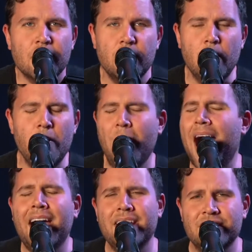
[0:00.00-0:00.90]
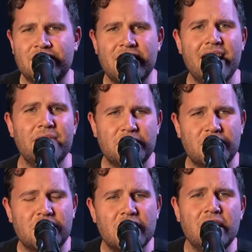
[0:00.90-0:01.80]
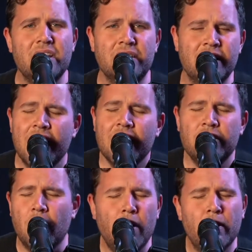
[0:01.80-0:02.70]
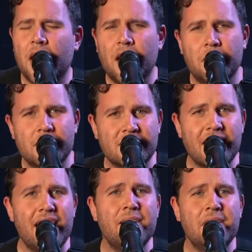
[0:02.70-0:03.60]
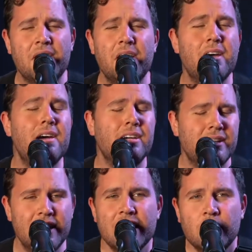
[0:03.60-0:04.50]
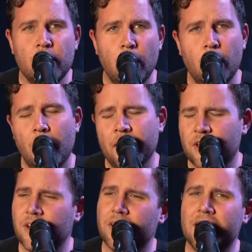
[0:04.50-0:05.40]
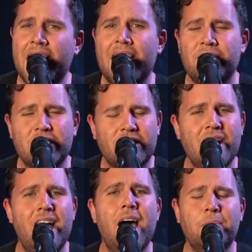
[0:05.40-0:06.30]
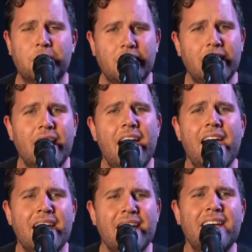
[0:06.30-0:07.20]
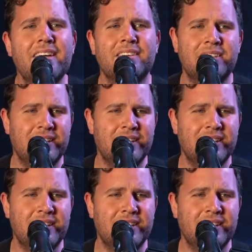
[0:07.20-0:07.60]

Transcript: No eye has ever seen, no ear has ever heard, no one could ever comprehend.